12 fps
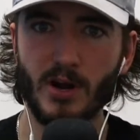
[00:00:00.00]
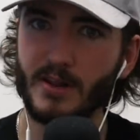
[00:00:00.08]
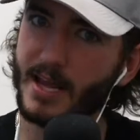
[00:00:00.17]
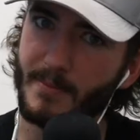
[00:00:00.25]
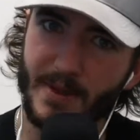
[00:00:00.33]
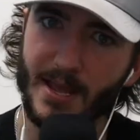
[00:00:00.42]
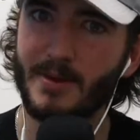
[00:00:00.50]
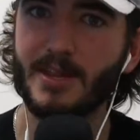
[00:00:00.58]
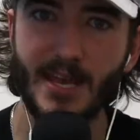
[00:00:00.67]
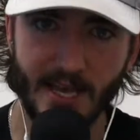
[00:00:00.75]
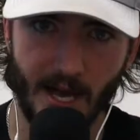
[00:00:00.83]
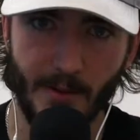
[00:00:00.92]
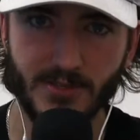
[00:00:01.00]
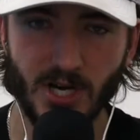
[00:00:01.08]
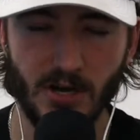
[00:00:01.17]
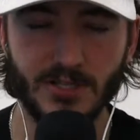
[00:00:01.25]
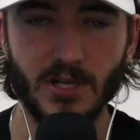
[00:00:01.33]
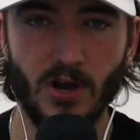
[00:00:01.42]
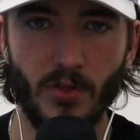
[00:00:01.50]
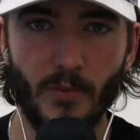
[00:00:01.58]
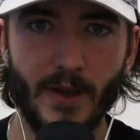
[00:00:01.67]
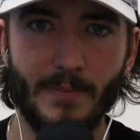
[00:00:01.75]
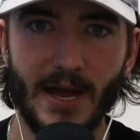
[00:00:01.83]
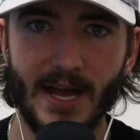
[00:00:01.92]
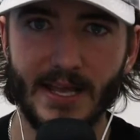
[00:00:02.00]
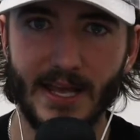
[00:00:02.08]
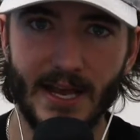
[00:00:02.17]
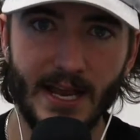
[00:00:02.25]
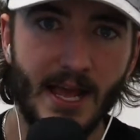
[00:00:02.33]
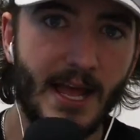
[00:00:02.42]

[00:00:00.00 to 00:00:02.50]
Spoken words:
and then maybe they come charging all the way back in.